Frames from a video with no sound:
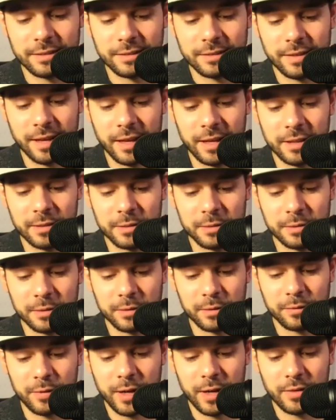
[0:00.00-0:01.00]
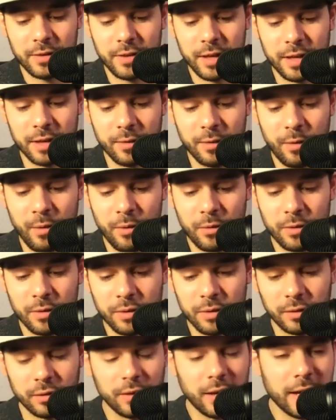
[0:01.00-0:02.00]
Okay, you'll find that all
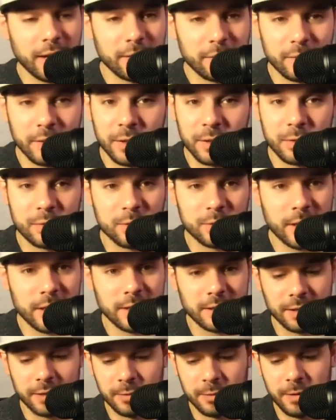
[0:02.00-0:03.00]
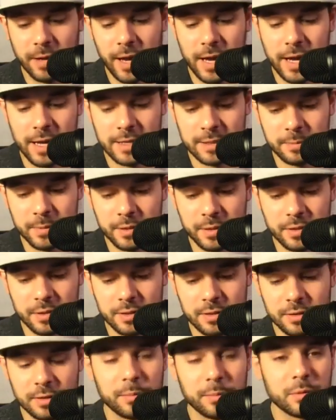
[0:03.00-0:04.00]
the life that you tried to grasp has
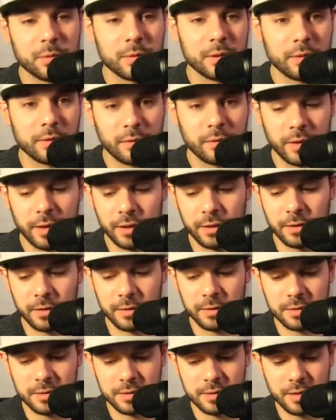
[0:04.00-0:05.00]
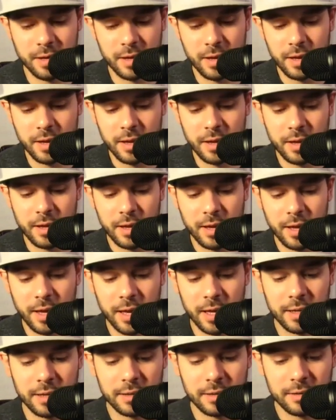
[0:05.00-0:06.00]
just slipped through your fingers.
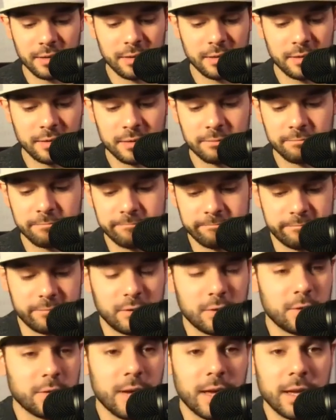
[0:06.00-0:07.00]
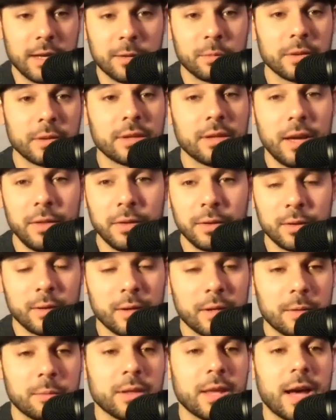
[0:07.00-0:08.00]
And you end up with nothing. You
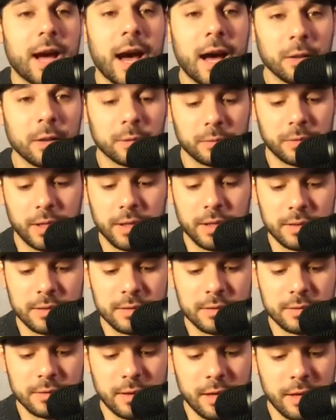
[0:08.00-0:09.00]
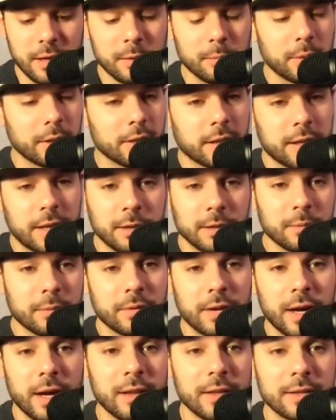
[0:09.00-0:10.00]
end up with hollowness. But in the kingdom
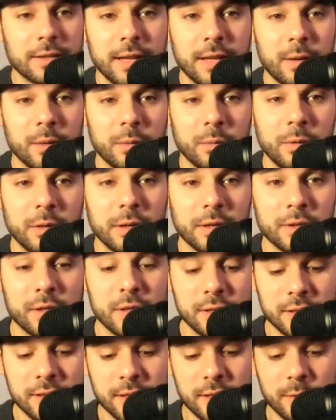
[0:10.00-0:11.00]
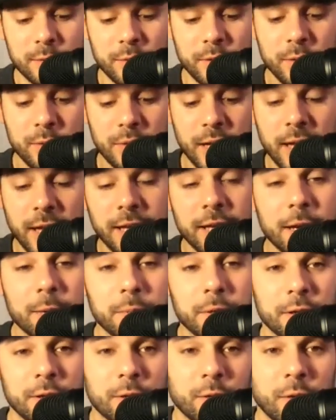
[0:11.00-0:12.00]
of God, that's not what it works. Jesus says, when you take
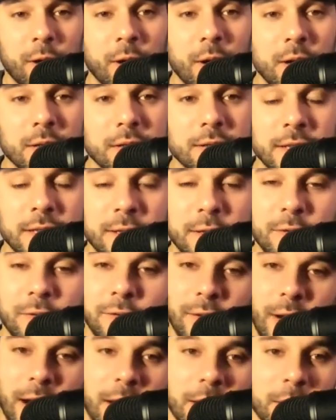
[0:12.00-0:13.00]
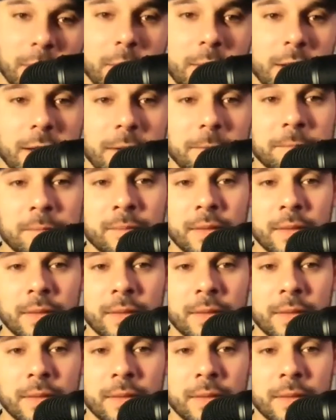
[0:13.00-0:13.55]
up your cross and you follow me,